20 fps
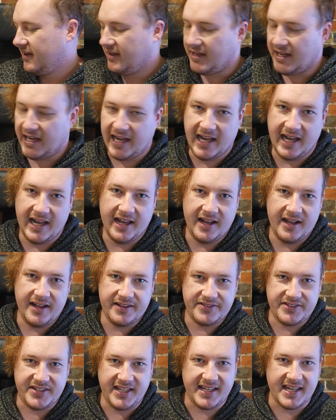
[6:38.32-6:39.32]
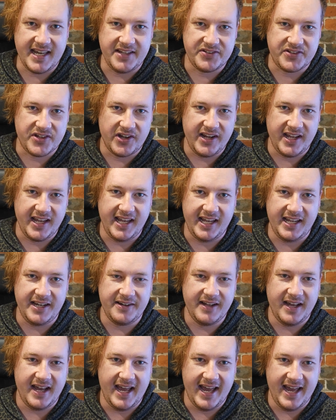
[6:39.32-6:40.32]
TK's got to
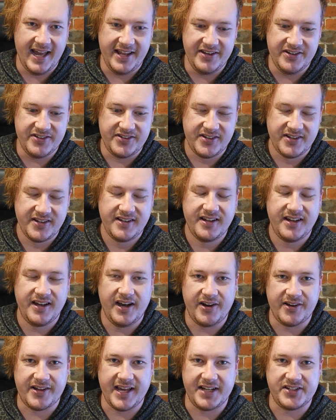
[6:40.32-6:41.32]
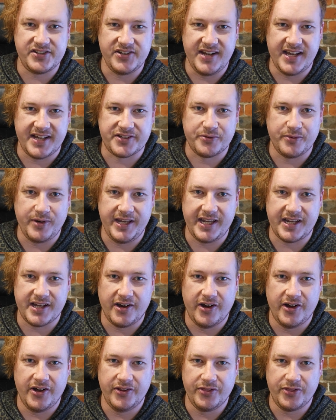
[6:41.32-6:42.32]
eat, and I'll catch you next week
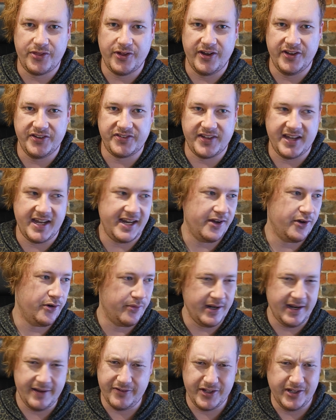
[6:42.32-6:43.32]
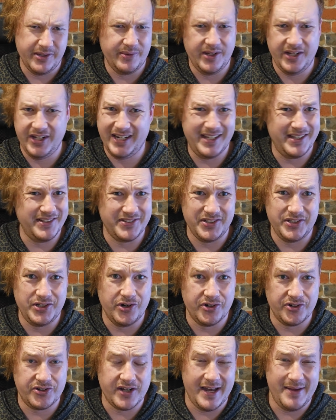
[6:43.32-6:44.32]
on Thursday or whatever it is in
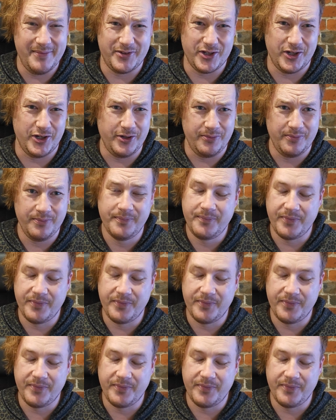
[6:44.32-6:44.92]
your time zone.